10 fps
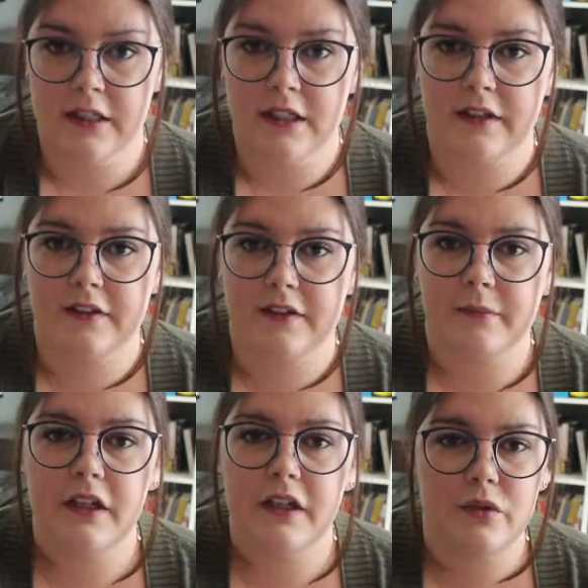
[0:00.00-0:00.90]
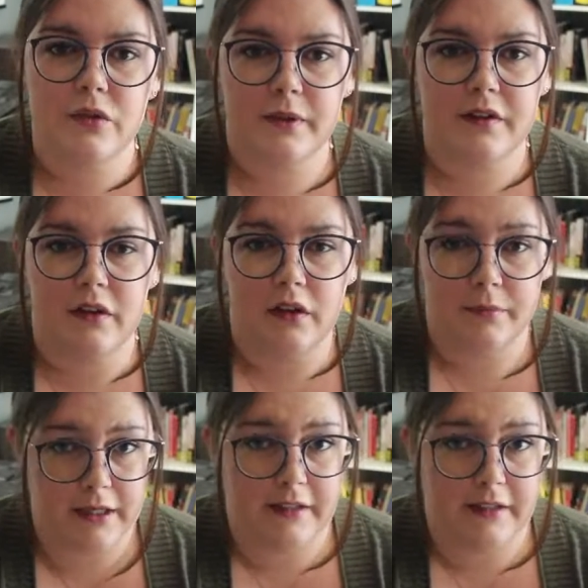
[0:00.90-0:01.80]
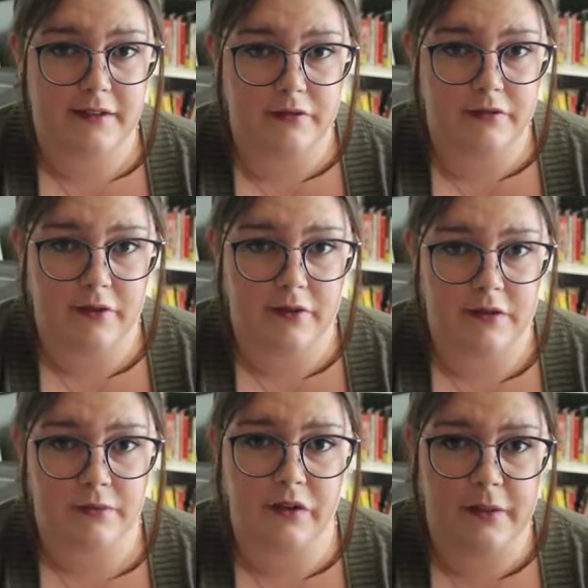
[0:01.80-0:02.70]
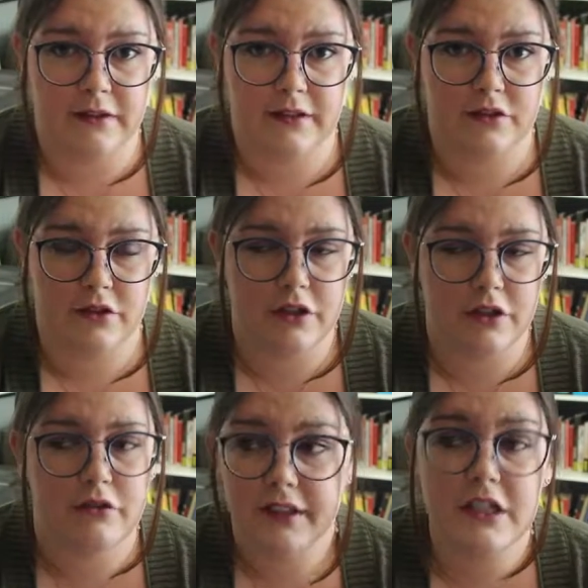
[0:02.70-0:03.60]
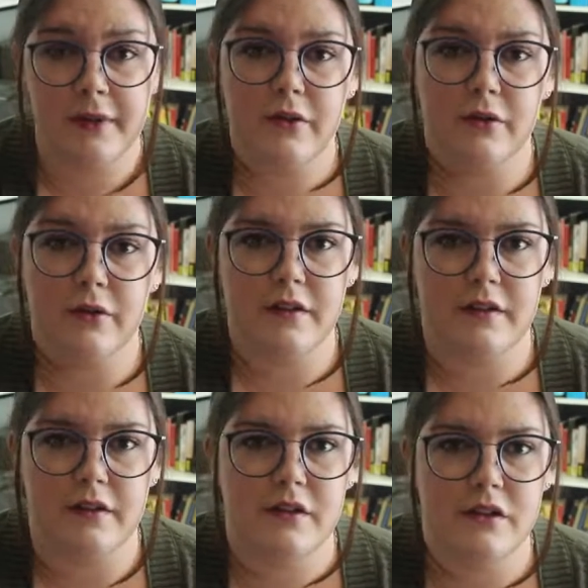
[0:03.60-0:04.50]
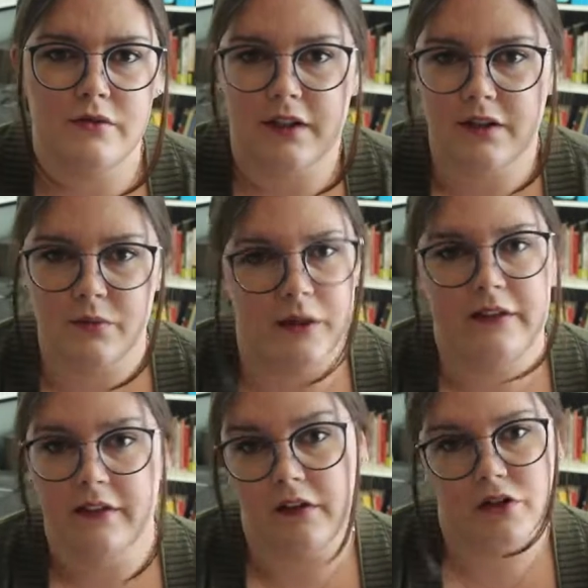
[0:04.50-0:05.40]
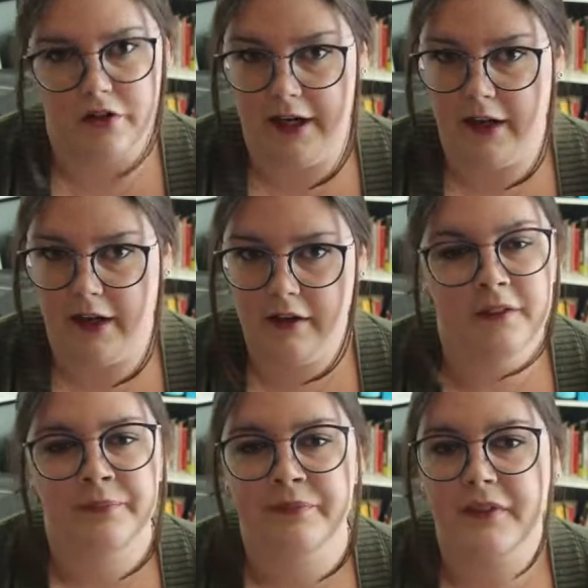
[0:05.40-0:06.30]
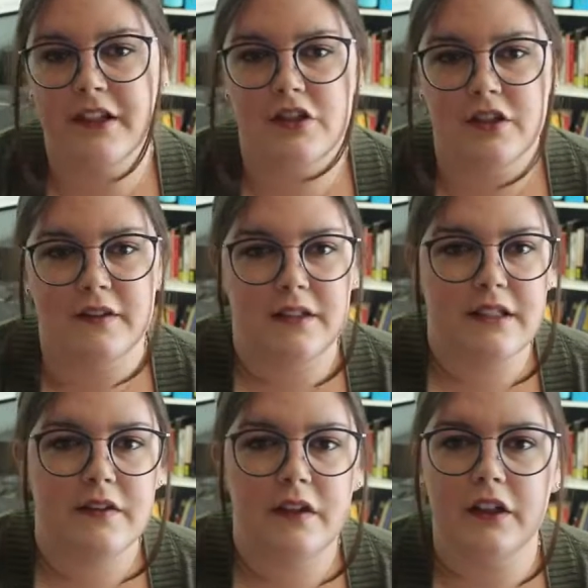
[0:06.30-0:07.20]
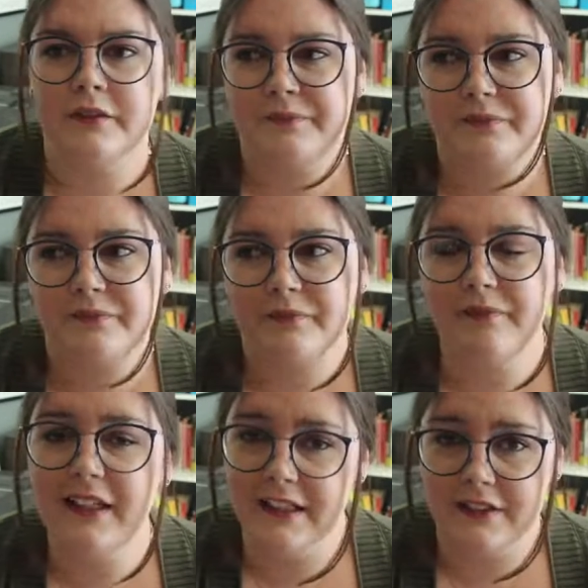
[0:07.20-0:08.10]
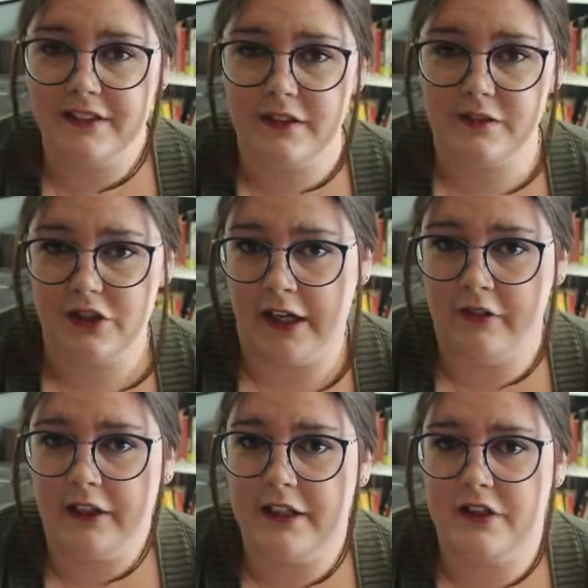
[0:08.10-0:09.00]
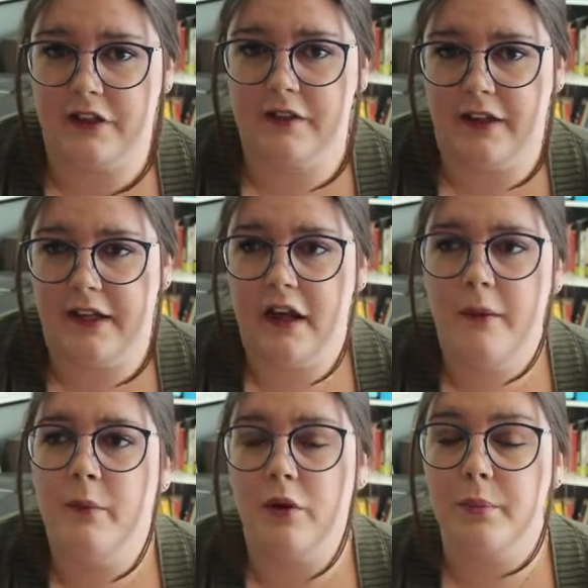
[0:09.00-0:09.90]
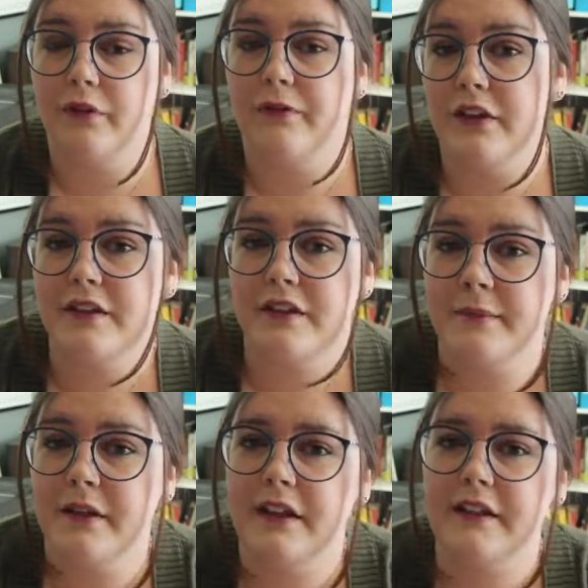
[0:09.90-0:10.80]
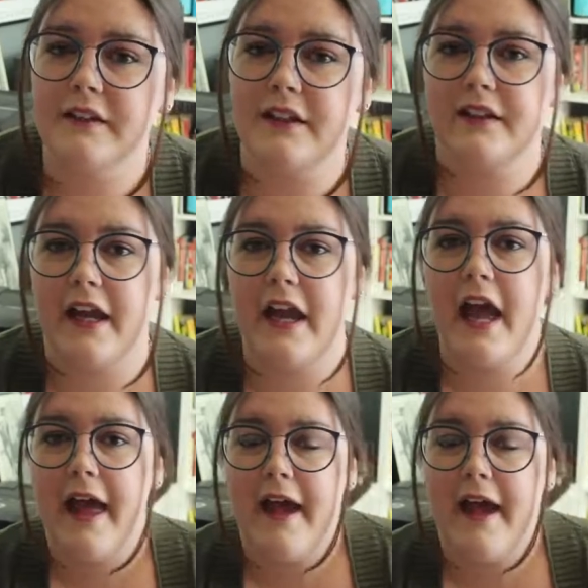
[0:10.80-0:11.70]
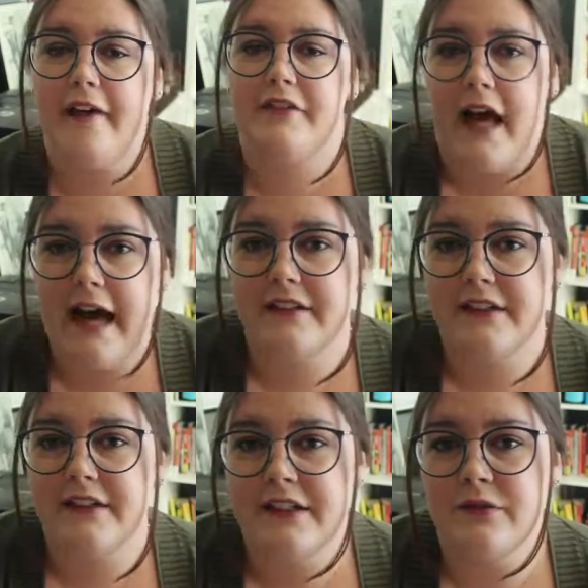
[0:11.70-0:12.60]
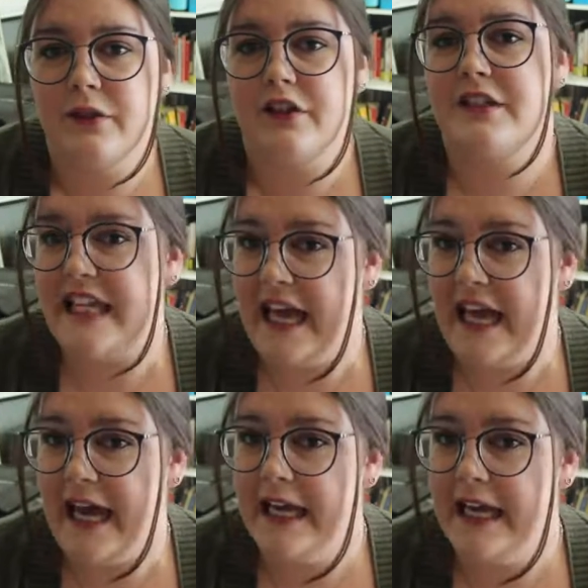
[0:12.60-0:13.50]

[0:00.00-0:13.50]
Because I'm going to use what's called positive reinforcement to teach my horses to do this one little trick. It's just easier. It's generally just like a more preferred stimulus that they have to act in order to get.